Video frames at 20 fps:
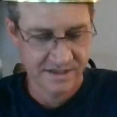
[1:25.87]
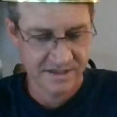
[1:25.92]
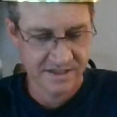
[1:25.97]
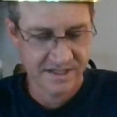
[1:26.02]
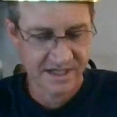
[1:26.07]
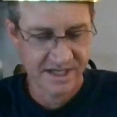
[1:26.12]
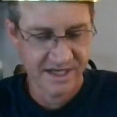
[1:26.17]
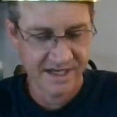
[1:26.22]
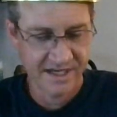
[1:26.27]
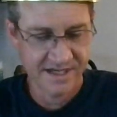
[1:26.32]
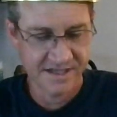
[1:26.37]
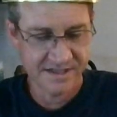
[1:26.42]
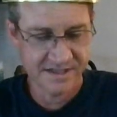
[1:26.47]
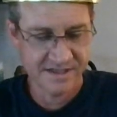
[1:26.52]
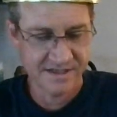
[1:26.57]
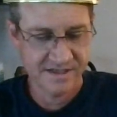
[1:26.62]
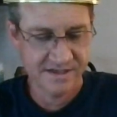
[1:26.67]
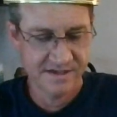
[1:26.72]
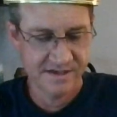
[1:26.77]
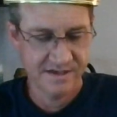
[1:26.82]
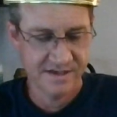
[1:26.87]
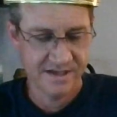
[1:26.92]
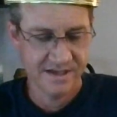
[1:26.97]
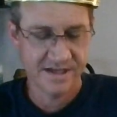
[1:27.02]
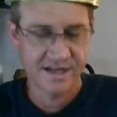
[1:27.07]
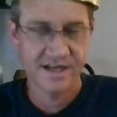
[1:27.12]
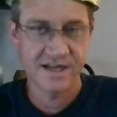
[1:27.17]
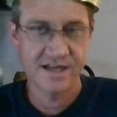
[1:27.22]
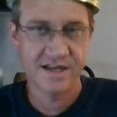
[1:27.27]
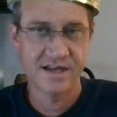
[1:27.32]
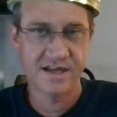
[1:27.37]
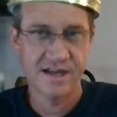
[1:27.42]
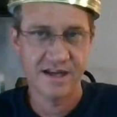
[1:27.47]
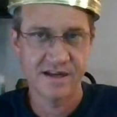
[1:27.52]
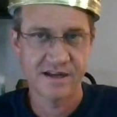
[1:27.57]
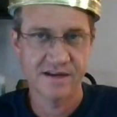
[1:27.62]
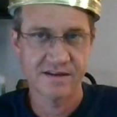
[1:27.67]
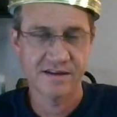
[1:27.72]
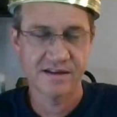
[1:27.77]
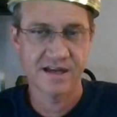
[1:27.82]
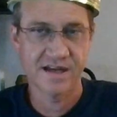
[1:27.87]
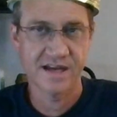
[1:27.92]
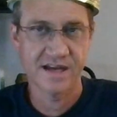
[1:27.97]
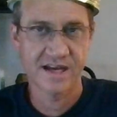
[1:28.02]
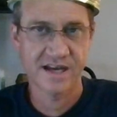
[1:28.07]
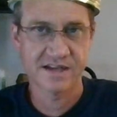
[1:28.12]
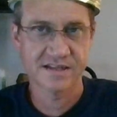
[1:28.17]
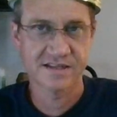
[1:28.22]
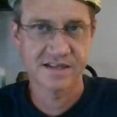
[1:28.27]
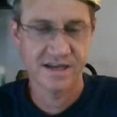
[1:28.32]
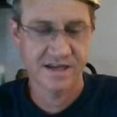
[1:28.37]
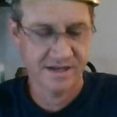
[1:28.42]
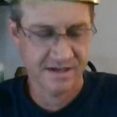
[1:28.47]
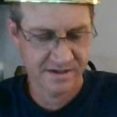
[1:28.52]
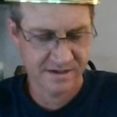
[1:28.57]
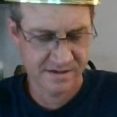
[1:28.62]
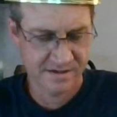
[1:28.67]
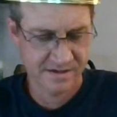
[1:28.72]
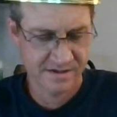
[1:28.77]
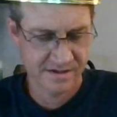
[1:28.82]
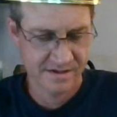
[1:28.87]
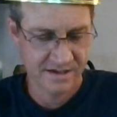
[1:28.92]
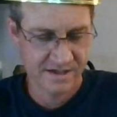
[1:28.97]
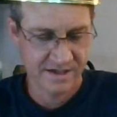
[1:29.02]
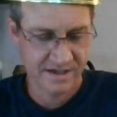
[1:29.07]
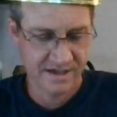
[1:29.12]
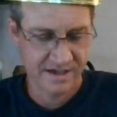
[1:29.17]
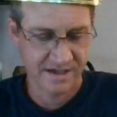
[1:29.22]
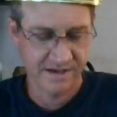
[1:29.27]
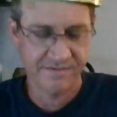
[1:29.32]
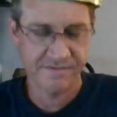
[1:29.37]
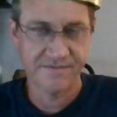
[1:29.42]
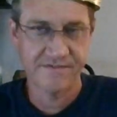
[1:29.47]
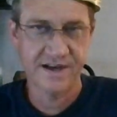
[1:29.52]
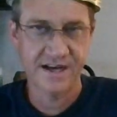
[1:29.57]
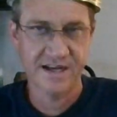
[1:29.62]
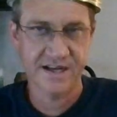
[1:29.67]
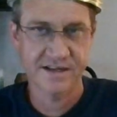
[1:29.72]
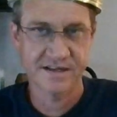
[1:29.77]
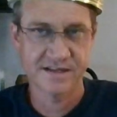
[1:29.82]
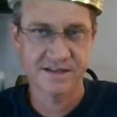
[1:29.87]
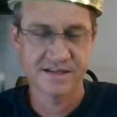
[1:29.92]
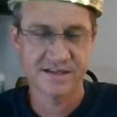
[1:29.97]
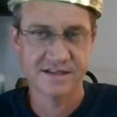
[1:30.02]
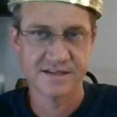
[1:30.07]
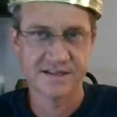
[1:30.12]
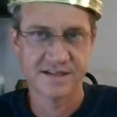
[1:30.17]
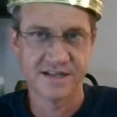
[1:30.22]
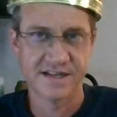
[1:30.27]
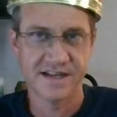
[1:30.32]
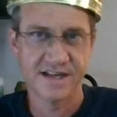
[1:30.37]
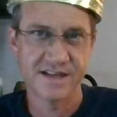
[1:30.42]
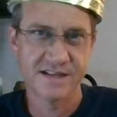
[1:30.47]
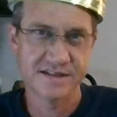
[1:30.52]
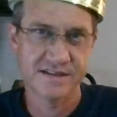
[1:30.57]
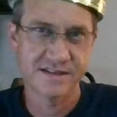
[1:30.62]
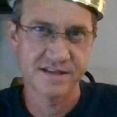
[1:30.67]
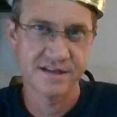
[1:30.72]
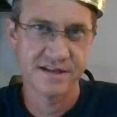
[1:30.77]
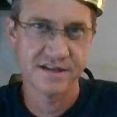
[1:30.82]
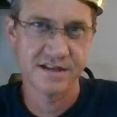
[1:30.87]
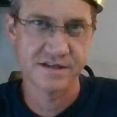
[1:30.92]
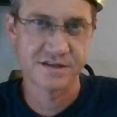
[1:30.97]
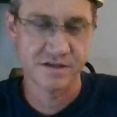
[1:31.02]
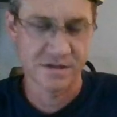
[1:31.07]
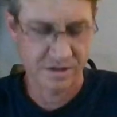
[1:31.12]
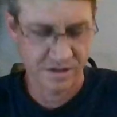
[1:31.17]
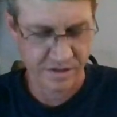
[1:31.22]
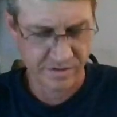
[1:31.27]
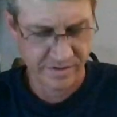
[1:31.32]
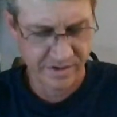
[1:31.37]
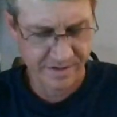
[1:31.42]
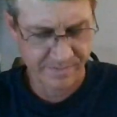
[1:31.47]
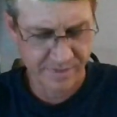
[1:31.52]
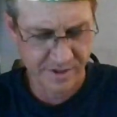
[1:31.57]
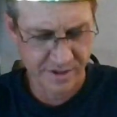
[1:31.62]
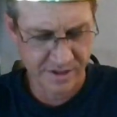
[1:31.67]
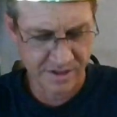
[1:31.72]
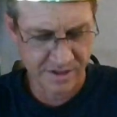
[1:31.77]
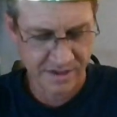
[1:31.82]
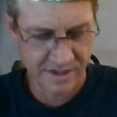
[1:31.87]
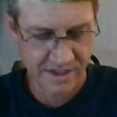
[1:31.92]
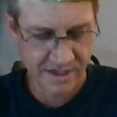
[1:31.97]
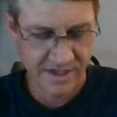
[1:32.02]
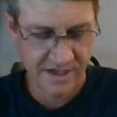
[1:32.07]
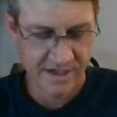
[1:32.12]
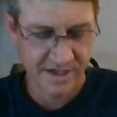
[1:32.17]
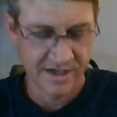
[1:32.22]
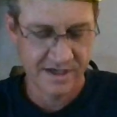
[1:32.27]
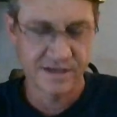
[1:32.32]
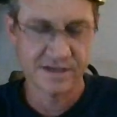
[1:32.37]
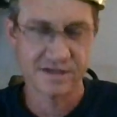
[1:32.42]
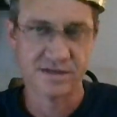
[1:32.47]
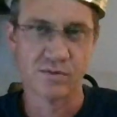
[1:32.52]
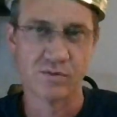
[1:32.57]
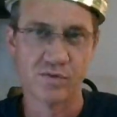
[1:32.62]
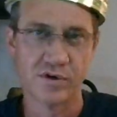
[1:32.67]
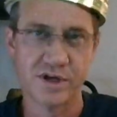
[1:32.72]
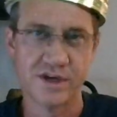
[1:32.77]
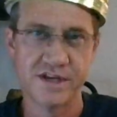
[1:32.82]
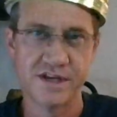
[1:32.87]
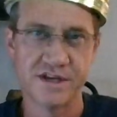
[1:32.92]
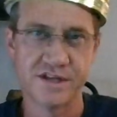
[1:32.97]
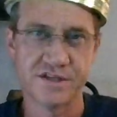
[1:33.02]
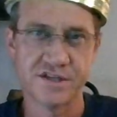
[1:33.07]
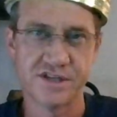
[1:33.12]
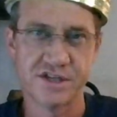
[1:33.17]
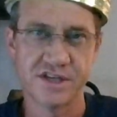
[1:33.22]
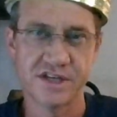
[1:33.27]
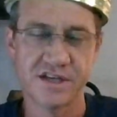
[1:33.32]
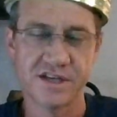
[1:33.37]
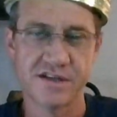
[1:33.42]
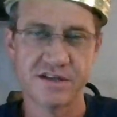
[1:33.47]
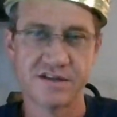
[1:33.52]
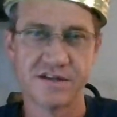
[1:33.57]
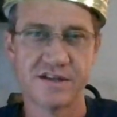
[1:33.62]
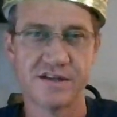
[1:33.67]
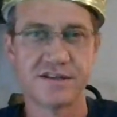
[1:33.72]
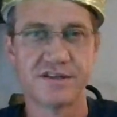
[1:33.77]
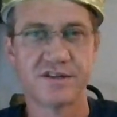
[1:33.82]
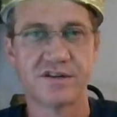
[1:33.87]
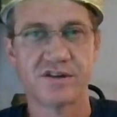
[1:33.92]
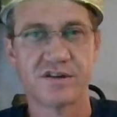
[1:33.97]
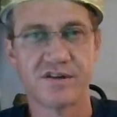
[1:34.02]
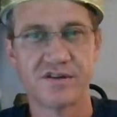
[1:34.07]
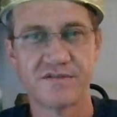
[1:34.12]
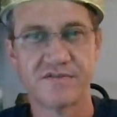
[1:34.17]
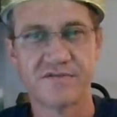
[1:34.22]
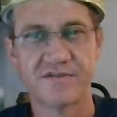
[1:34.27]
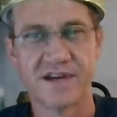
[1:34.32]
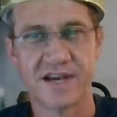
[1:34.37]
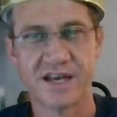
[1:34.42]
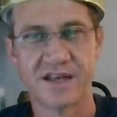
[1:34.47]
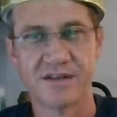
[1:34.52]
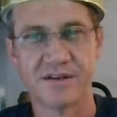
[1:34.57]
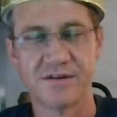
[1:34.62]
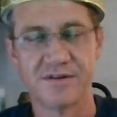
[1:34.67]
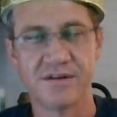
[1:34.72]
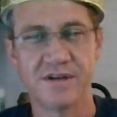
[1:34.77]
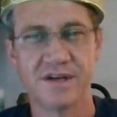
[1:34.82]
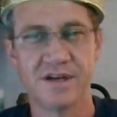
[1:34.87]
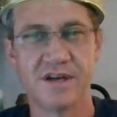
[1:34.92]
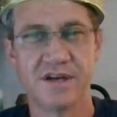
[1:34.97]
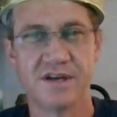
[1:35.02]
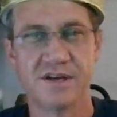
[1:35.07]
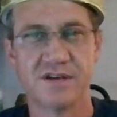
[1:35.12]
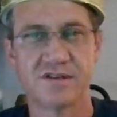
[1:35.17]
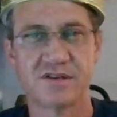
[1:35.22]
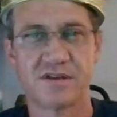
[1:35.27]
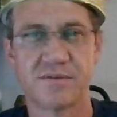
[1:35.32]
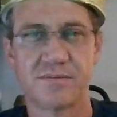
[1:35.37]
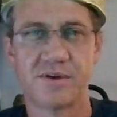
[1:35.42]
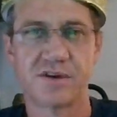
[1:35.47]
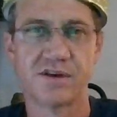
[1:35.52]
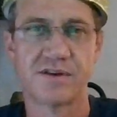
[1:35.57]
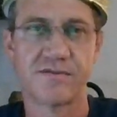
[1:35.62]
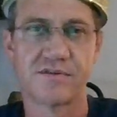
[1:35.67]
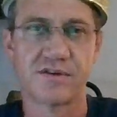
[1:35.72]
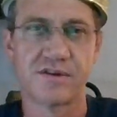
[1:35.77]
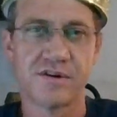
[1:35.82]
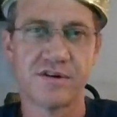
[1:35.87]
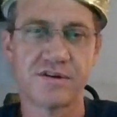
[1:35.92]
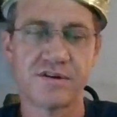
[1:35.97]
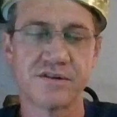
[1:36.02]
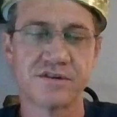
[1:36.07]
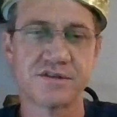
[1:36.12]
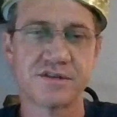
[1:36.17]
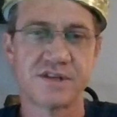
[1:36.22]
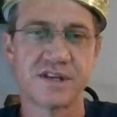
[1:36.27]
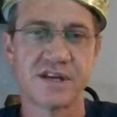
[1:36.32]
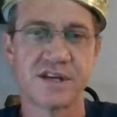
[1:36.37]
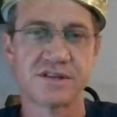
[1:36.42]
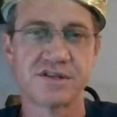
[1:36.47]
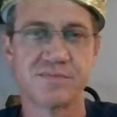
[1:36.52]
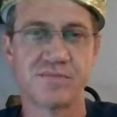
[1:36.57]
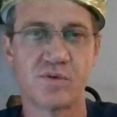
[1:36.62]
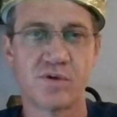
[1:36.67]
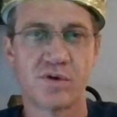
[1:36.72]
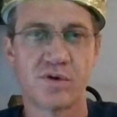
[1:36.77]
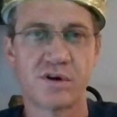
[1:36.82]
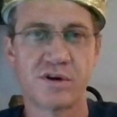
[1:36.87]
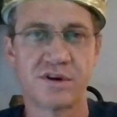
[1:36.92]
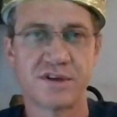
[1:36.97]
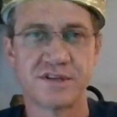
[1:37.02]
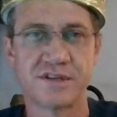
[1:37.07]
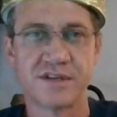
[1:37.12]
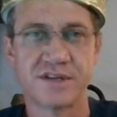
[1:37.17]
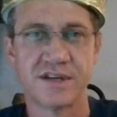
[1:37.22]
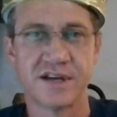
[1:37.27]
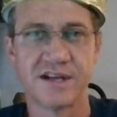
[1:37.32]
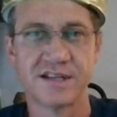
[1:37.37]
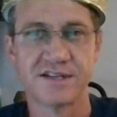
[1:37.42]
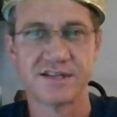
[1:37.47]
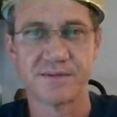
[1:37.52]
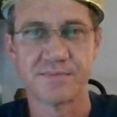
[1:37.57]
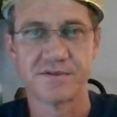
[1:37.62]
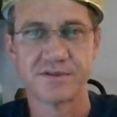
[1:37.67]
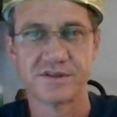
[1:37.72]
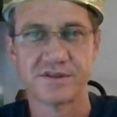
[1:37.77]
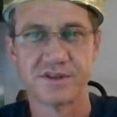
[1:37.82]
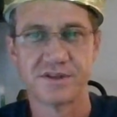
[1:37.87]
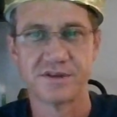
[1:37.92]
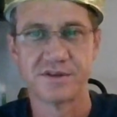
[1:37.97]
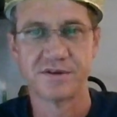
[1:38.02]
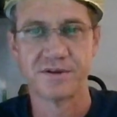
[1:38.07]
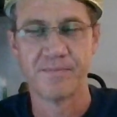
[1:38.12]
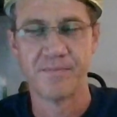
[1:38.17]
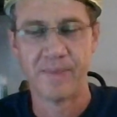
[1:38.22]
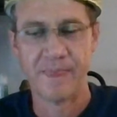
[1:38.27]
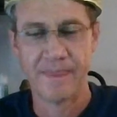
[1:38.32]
taste, inhale, exhale, effects? Is it instant? Is it a creeper? Is it one hit shit? Is it a good value? So I'm going to cover all those things and more in tonight's episode.